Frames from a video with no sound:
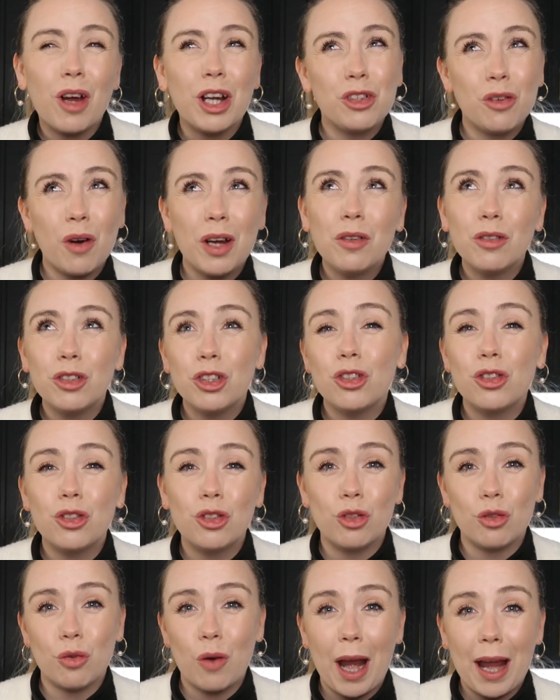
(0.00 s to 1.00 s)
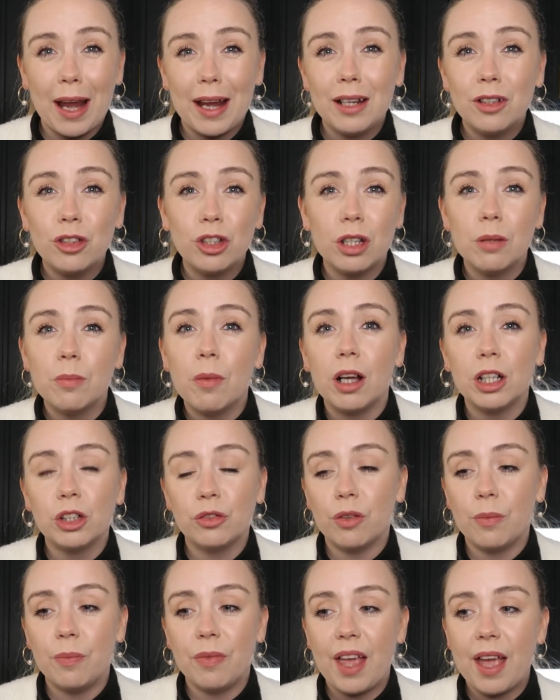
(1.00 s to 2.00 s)
I try not to stray too much
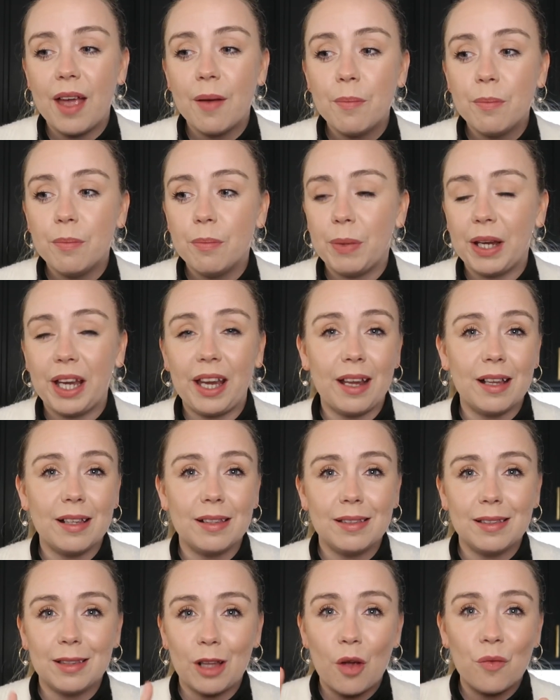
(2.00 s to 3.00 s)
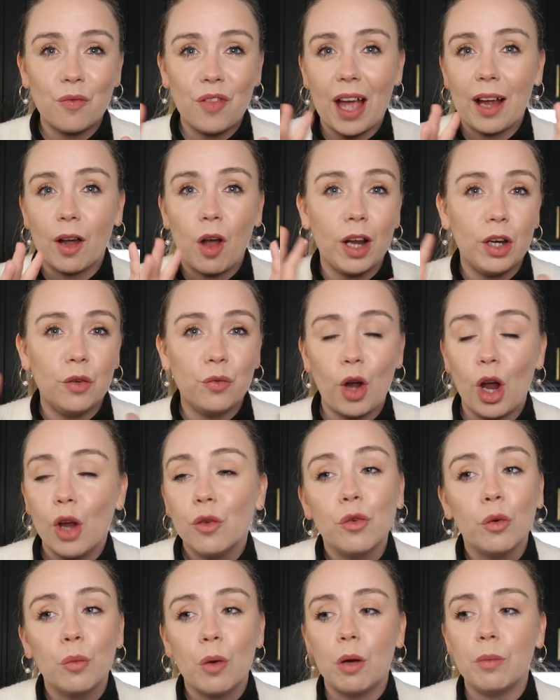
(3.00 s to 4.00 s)
from them because of that kind of
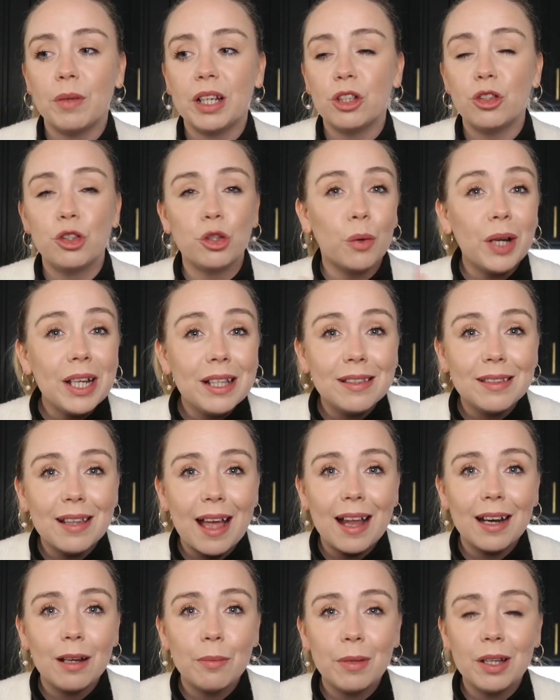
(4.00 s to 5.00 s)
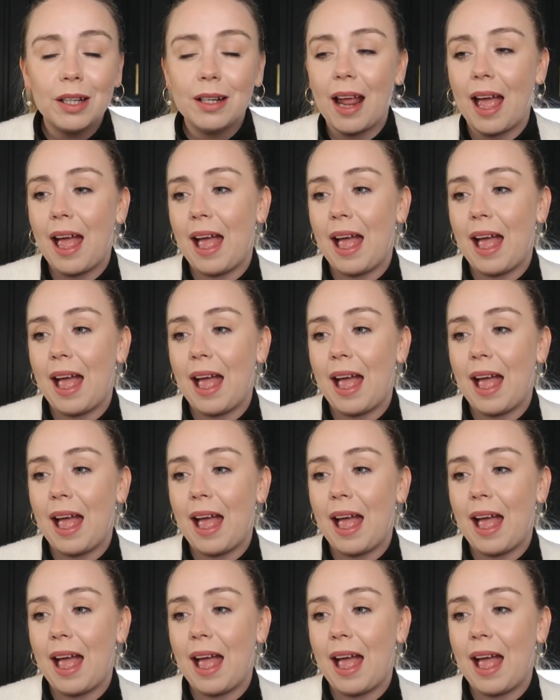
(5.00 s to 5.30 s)
overwhelming choice element.